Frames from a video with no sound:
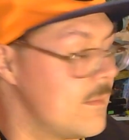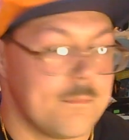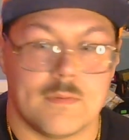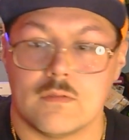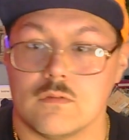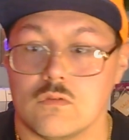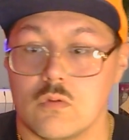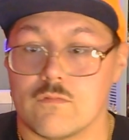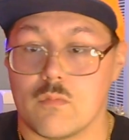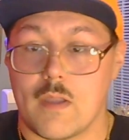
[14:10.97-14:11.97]
This will do
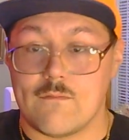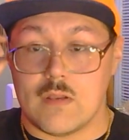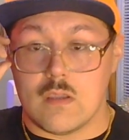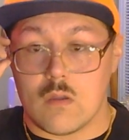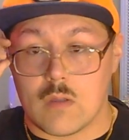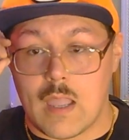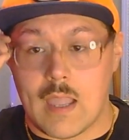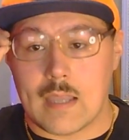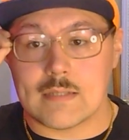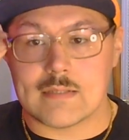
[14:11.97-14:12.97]
it for my video,
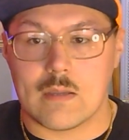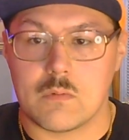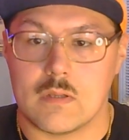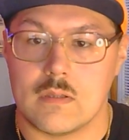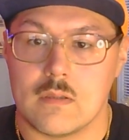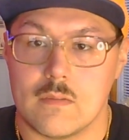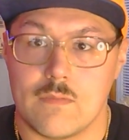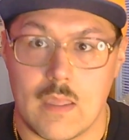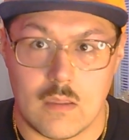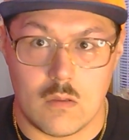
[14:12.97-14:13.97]
guys. I want to
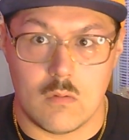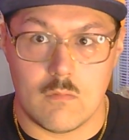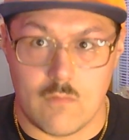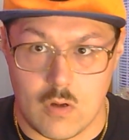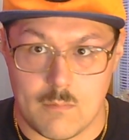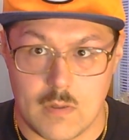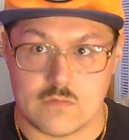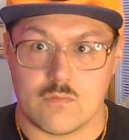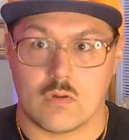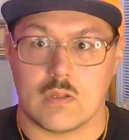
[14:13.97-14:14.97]
thank you very much
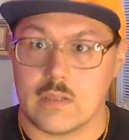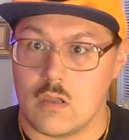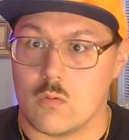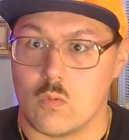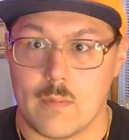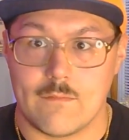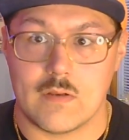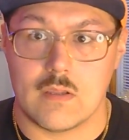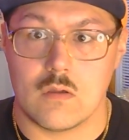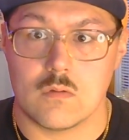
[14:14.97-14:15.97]
for clicking on one of my
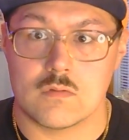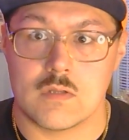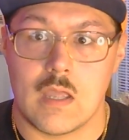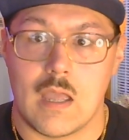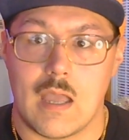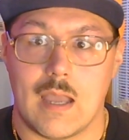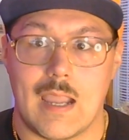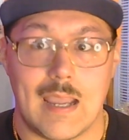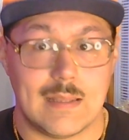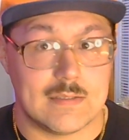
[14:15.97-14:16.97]
videos. I
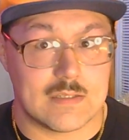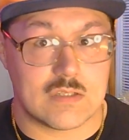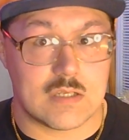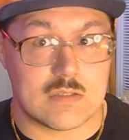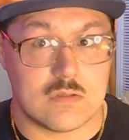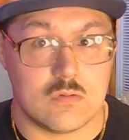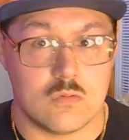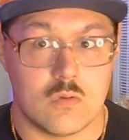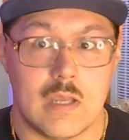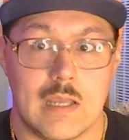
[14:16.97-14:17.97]
highly suggest you
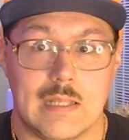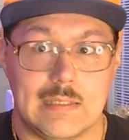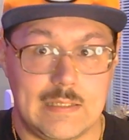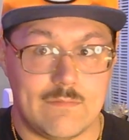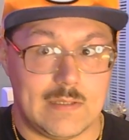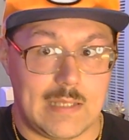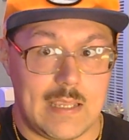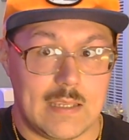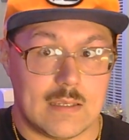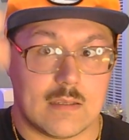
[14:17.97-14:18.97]
leave a
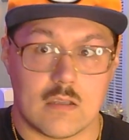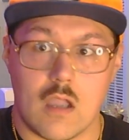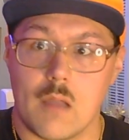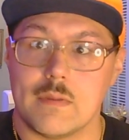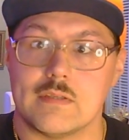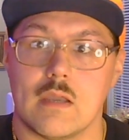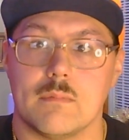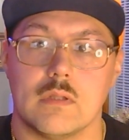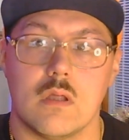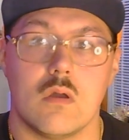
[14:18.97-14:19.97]
like, comment down
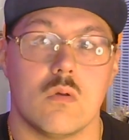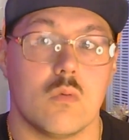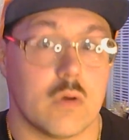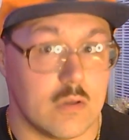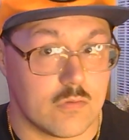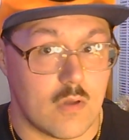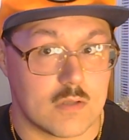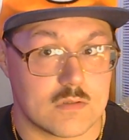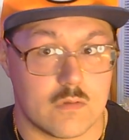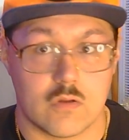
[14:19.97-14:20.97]
below. What are your
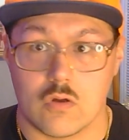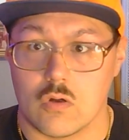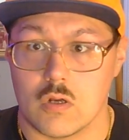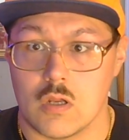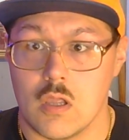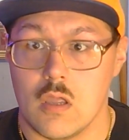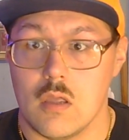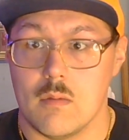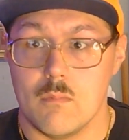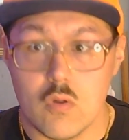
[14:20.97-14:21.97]
thoughts on the current
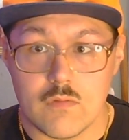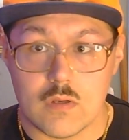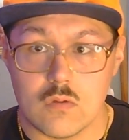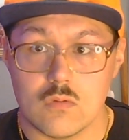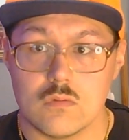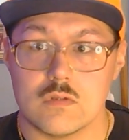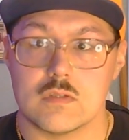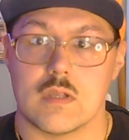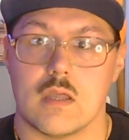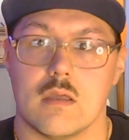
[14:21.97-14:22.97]
movie news
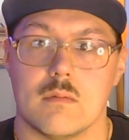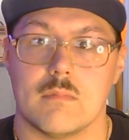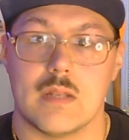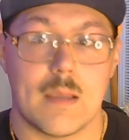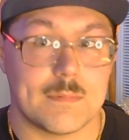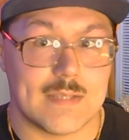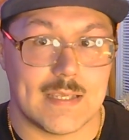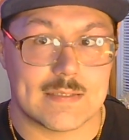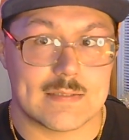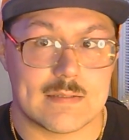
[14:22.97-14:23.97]
and
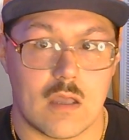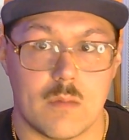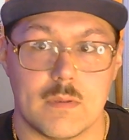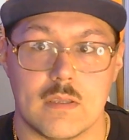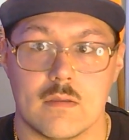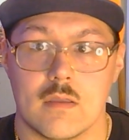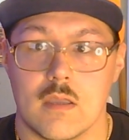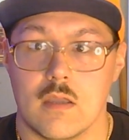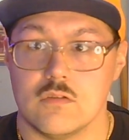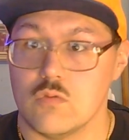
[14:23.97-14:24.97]
updates? I'll be
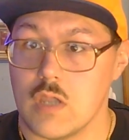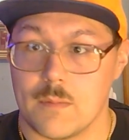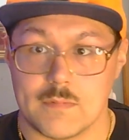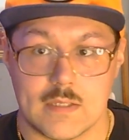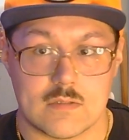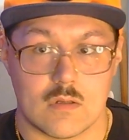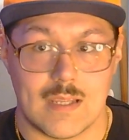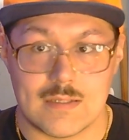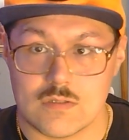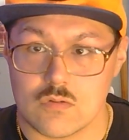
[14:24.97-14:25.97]
doing updates on
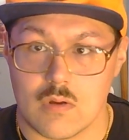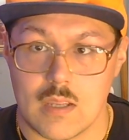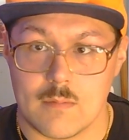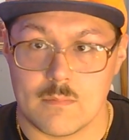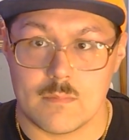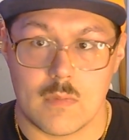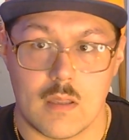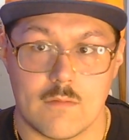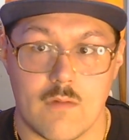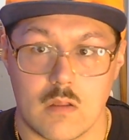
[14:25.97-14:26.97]
Instagram
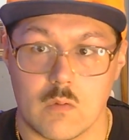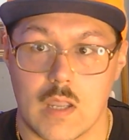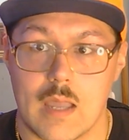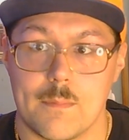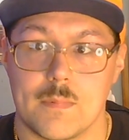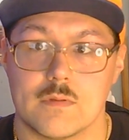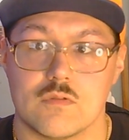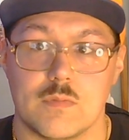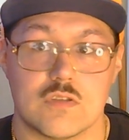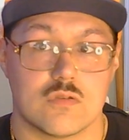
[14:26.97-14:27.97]
following up, so
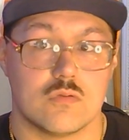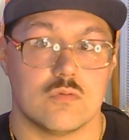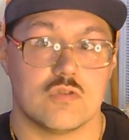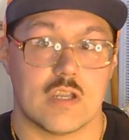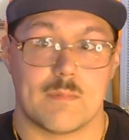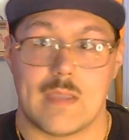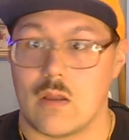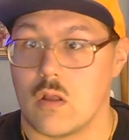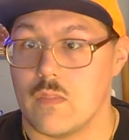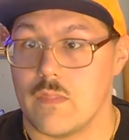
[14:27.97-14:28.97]
be sure to check me out
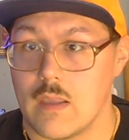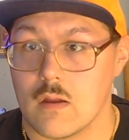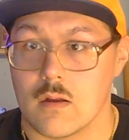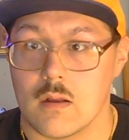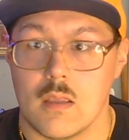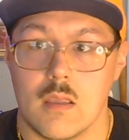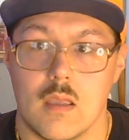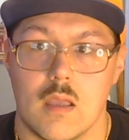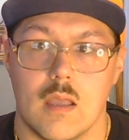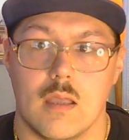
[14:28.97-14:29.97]
on there.
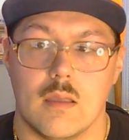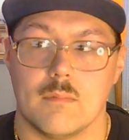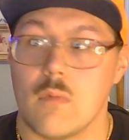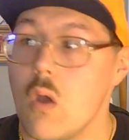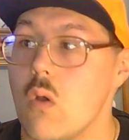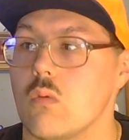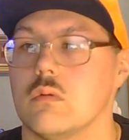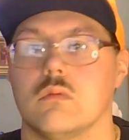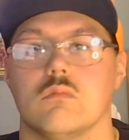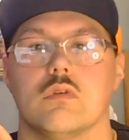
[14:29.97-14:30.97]
Oh,
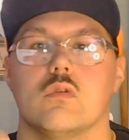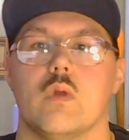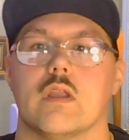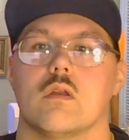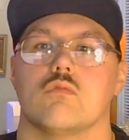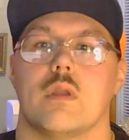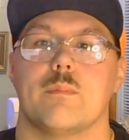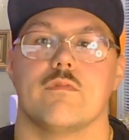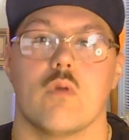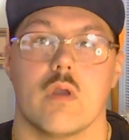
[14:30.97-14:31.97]
real quick, right
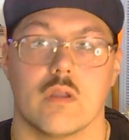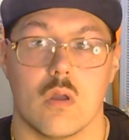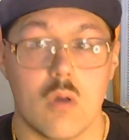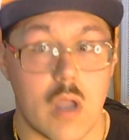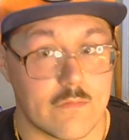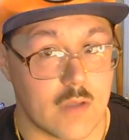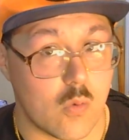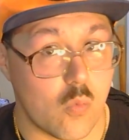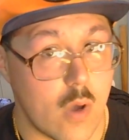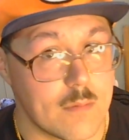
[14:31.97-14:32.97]
before I go, I've got
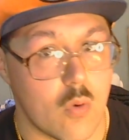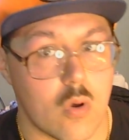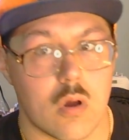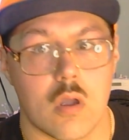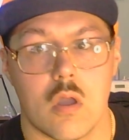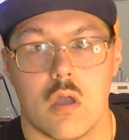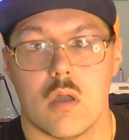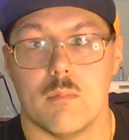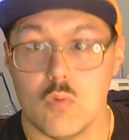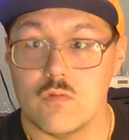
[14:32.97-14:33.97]
one more
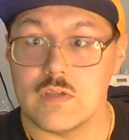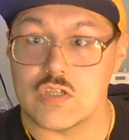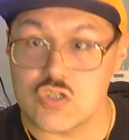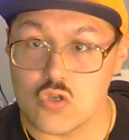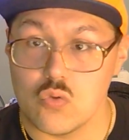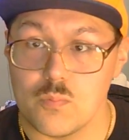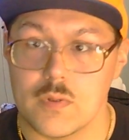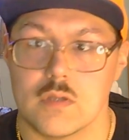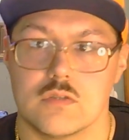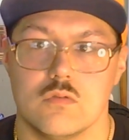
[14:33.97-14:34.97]
movie scoop
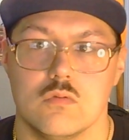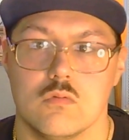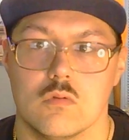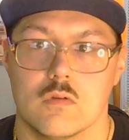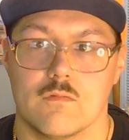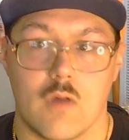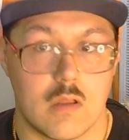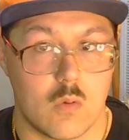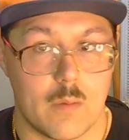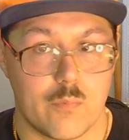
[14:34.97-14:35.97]
to
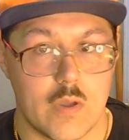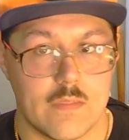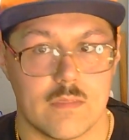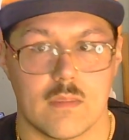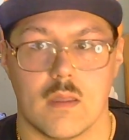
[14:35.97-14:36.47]
follow up with.